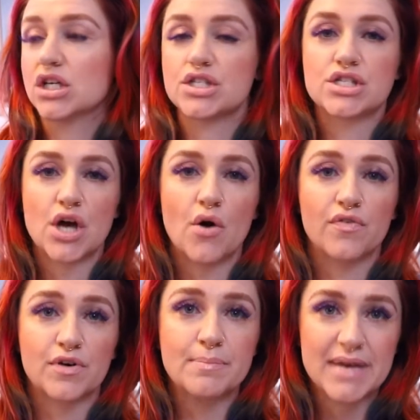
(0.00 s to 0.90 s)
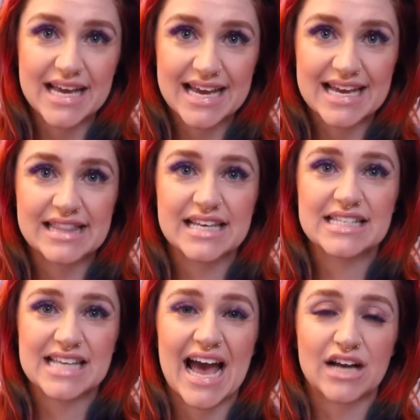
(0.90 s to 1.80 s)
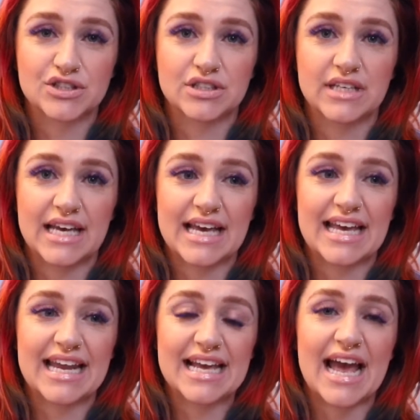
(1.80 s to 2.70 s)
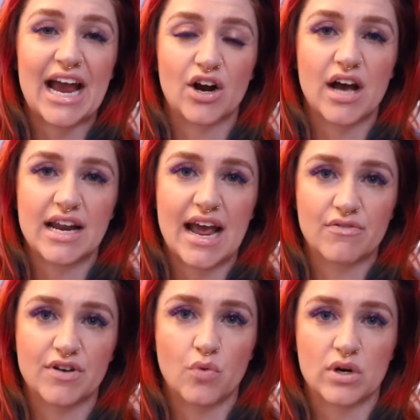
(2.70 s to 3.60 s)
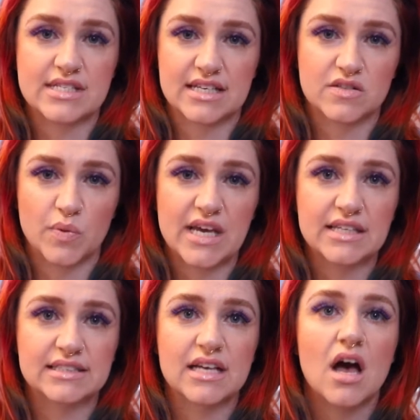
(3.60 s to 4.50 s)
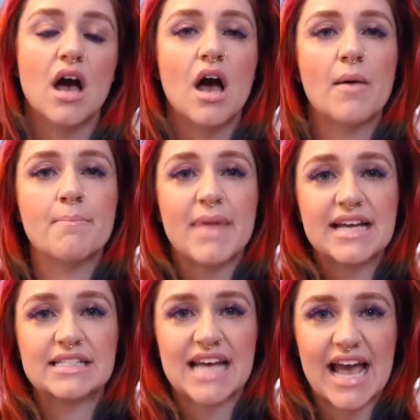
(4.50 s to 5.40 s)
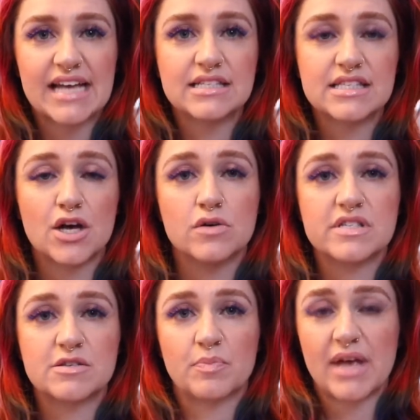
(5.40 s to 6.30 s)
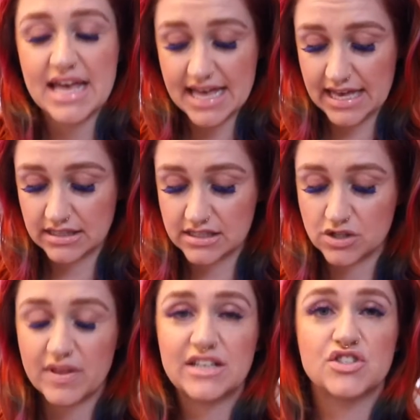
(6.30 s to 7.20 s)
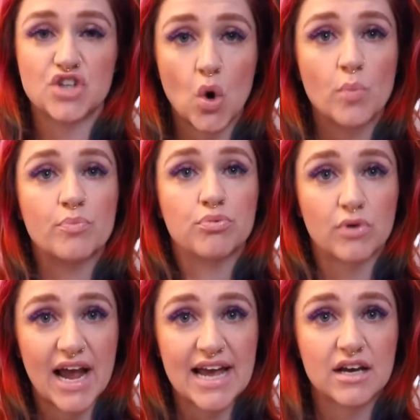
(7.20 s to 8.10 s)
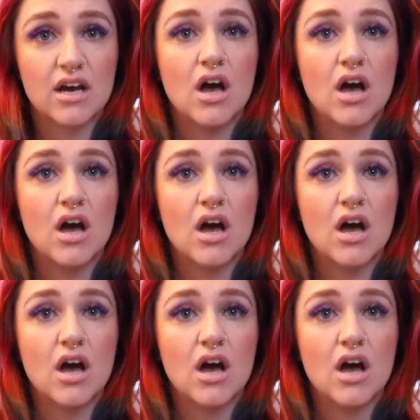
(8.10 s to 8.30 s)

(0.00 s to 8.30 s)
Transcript: So for me, this actually, getting a haircut every 4 to 6 weeks maintains those ends so they don't break